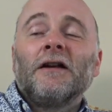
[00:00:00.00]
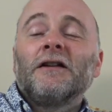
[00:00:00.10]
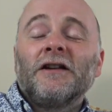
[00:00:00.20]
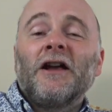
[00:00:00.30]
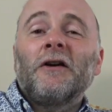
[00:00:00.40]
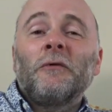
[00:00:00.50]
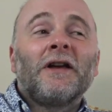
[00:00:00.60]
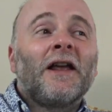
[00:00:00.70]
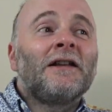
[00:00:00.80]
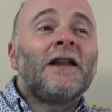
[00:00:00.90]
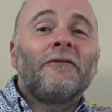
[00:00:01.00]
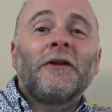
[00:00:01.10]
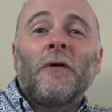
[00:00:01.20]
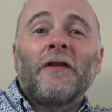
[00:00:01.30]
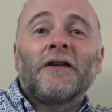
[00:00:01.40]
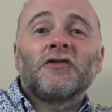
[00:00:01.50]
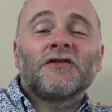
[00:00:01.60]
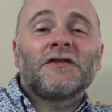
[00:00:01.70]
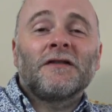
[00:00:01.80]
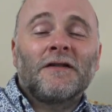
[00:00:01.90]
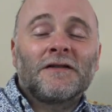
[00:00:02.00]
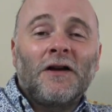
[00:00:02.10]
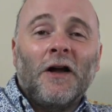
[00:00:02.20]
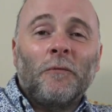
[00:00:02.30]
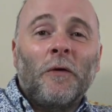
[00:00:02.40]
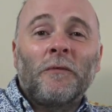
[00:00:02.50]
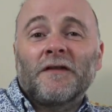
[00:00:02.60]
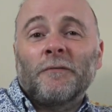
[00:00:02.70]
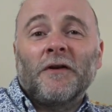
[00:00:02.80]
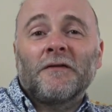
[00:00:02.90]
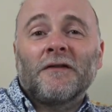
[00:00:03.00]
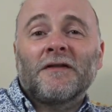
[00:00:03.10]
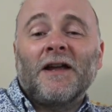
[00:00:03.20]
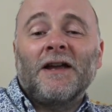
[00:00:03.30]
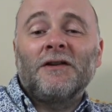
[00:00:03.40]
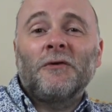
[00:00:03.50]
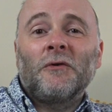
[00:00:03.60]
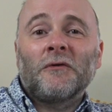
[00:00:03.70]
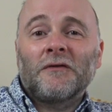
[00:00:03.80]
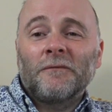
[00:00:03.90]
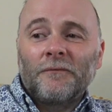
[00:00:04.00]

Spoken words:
No, we're getting lovely weather just at the time when we're supposed to stay indoors.